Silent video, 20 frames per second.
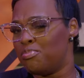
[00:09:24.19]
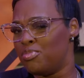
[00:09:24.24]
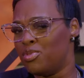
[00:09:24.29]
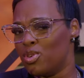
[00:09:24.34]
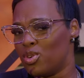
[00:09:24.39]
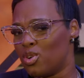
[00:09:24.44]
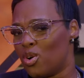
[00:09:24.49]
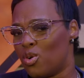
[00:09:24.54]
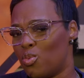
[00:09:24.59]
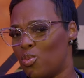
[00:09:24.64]

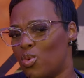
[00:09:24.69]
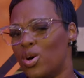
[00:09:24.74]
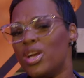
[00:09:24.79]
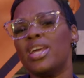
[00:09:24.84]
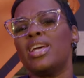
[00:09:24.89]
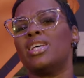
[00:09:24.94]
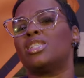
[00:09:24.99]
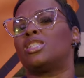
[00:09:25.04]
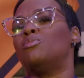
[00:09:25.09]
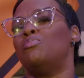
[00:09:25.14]
You know,
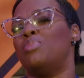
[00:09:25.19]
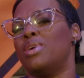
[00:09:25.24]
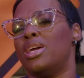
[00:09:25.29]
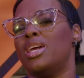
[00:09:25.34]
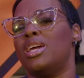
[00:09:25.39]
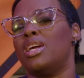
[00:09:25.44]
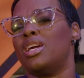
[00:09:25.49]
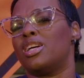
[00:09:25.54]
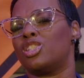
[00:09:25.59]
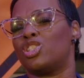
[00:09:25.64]
what is
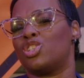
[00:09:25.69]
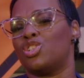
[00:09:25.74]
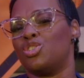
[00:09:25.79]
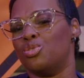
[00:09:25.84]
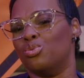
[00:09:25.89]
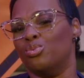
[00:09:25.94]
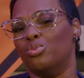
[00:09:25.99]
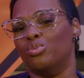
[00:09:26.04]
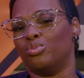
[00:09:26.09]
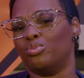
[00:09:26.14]
big to
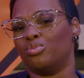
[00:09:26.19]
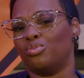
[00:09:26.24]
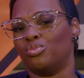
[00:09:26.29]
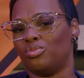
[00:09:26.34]
you?